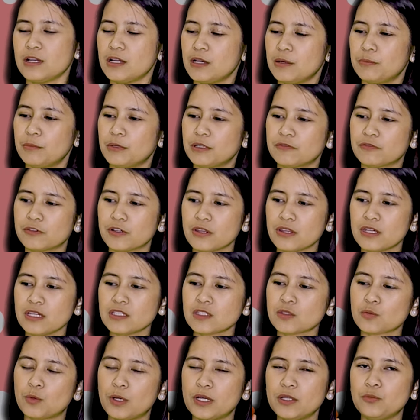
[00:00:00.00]
But for this
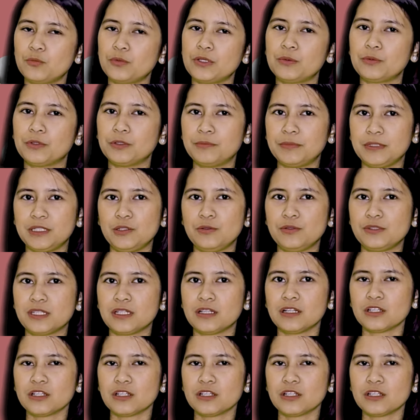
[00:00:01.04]
one, we will be using a